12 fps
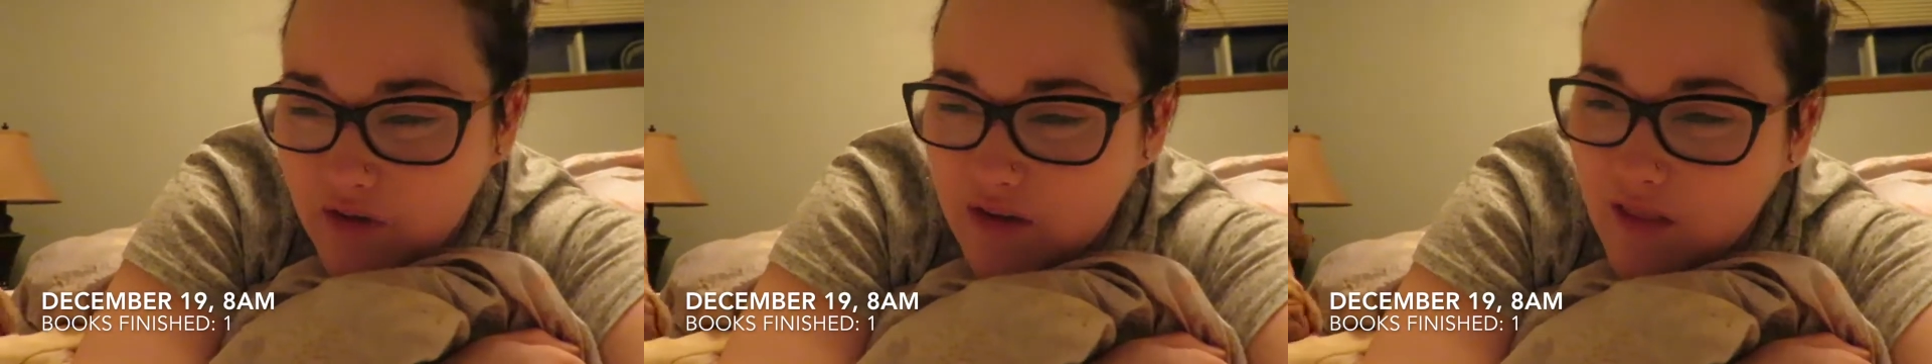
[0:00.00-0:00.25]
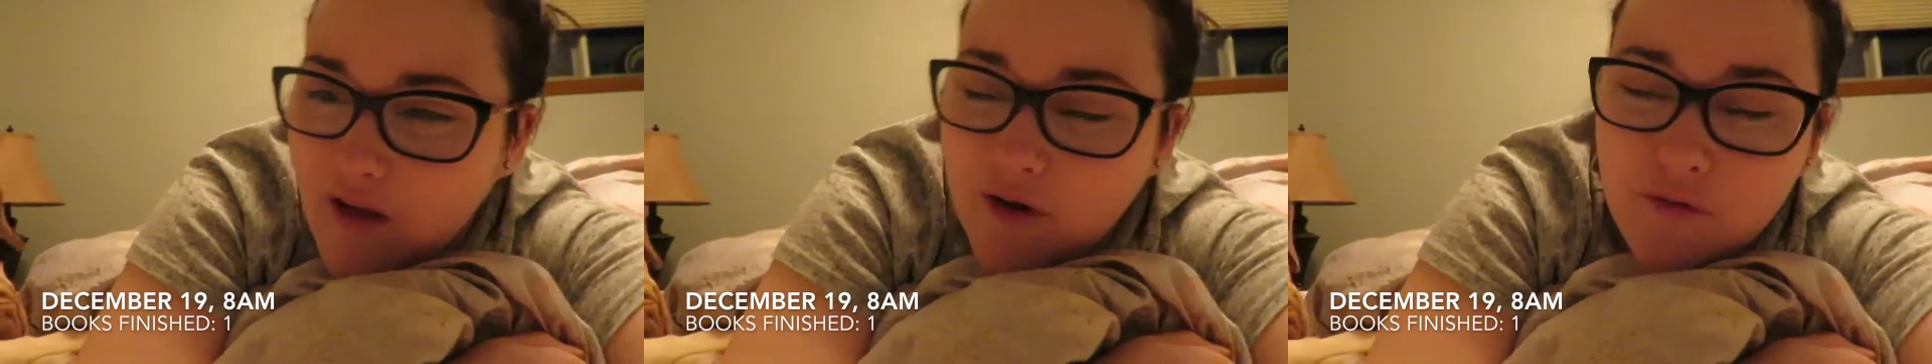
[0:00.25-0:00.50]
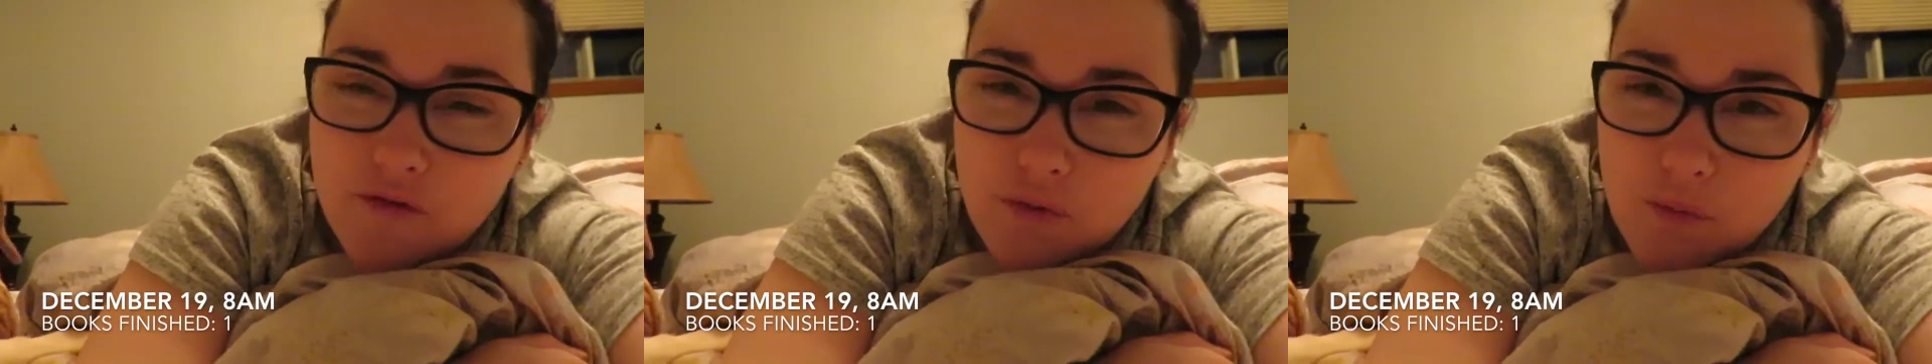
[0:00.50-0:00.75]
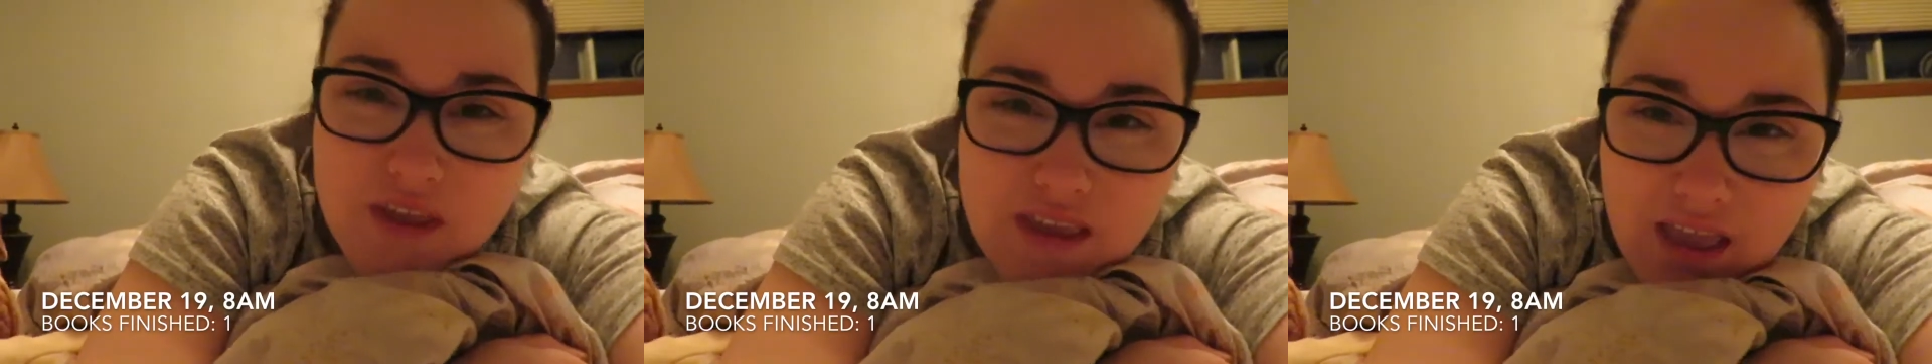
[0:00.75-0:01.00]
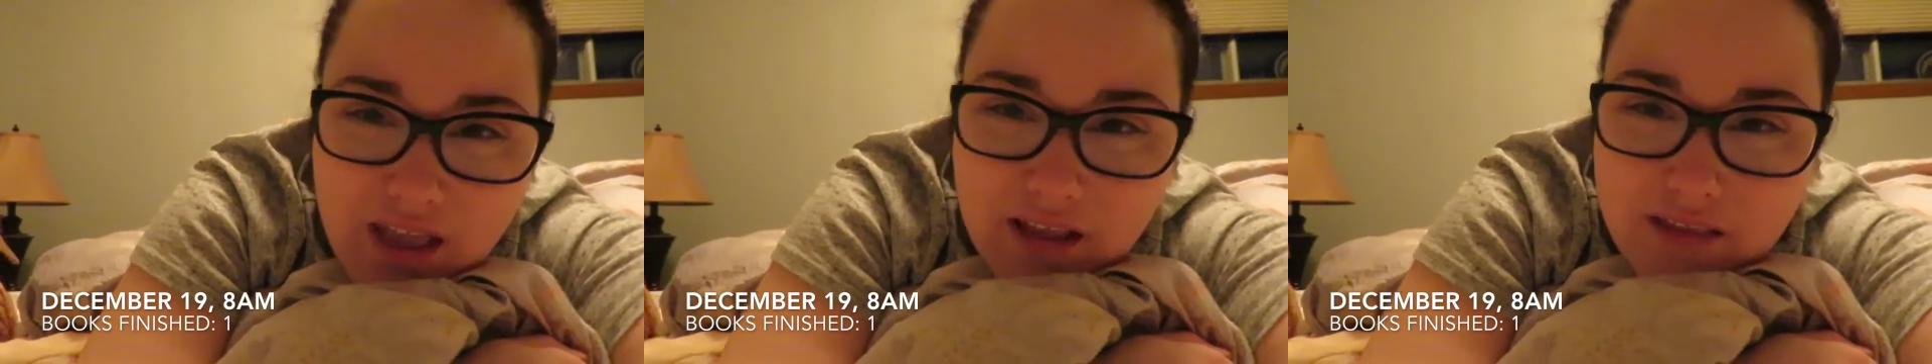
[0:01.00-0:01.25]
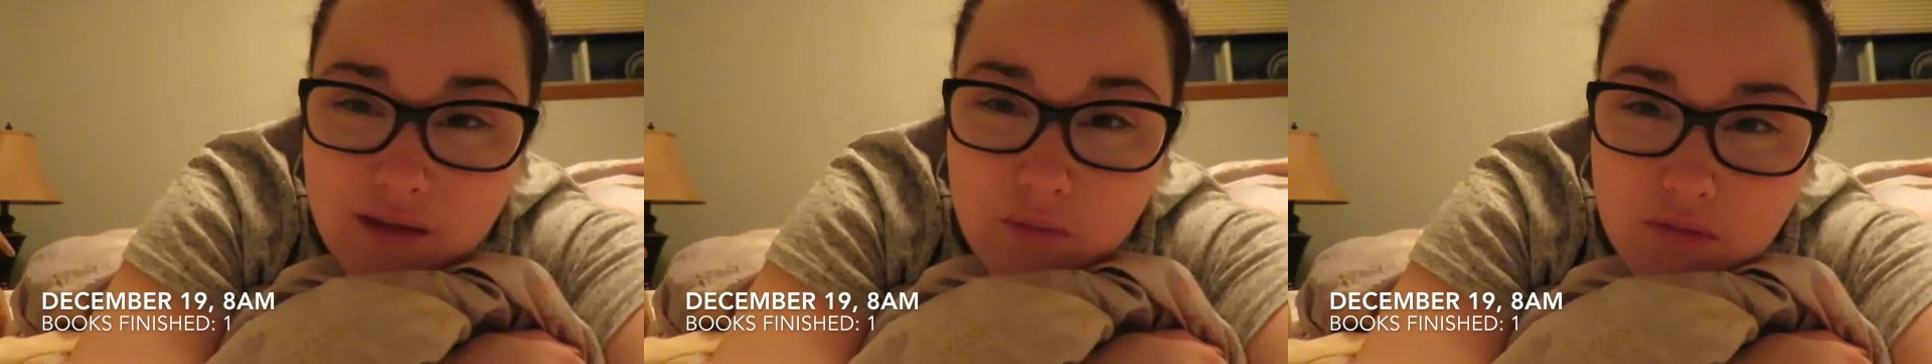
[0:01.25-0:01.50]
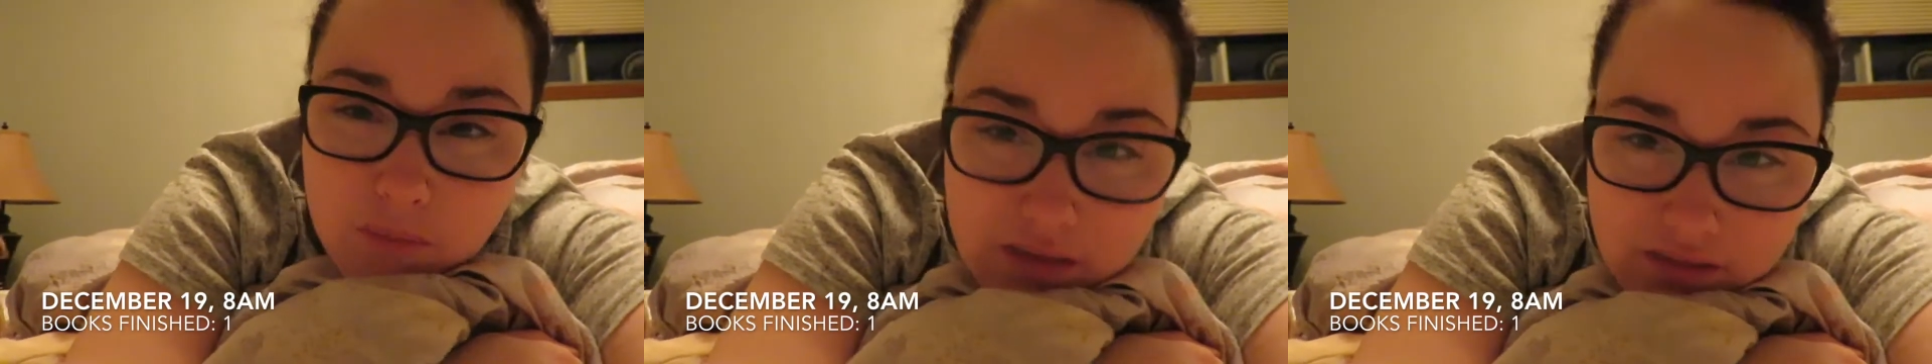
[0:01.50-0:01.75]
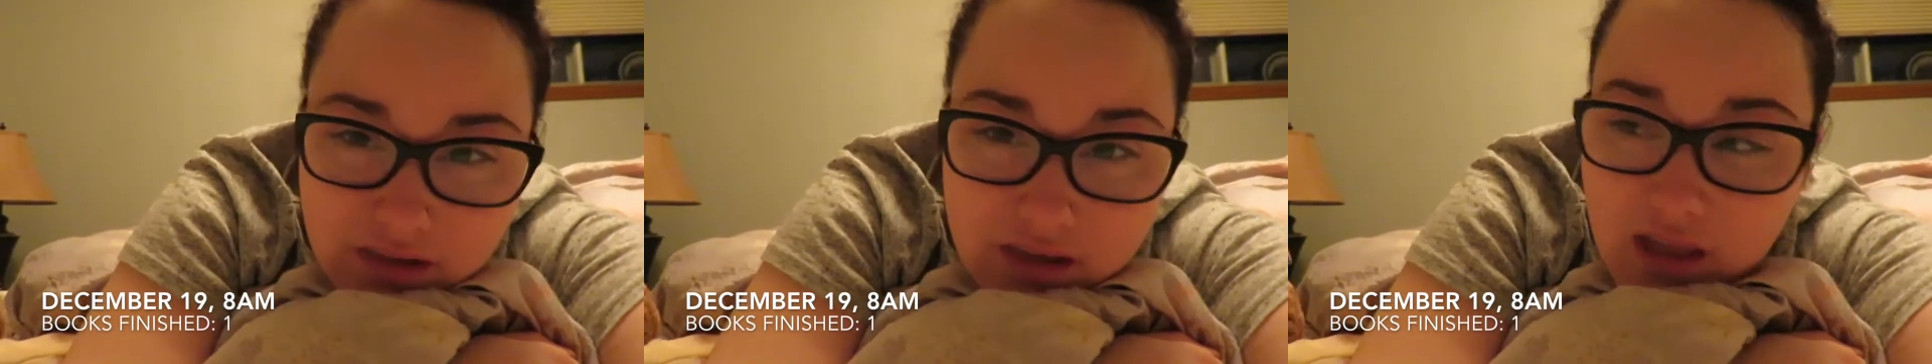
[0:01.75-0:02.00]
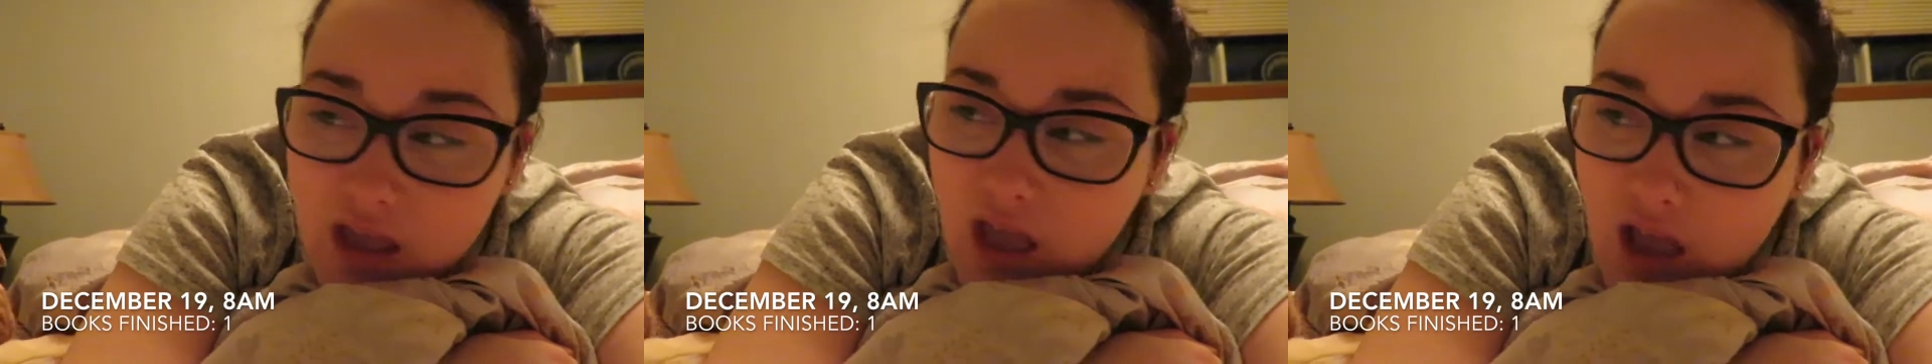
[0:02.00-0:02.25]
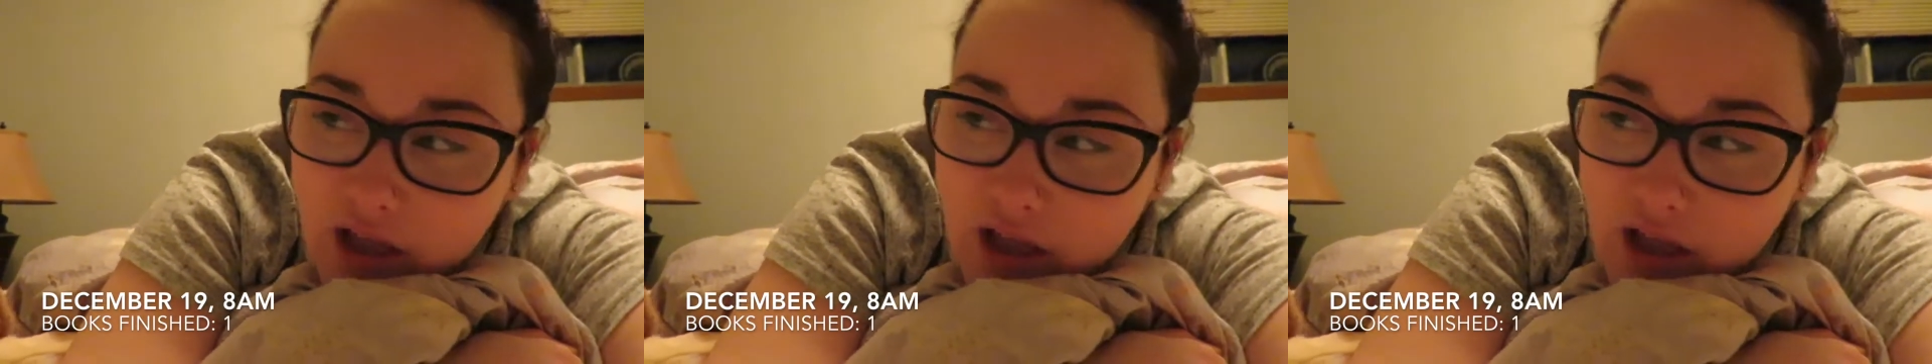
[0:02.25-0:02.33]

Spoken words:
read a lot over the weekend because I was busy.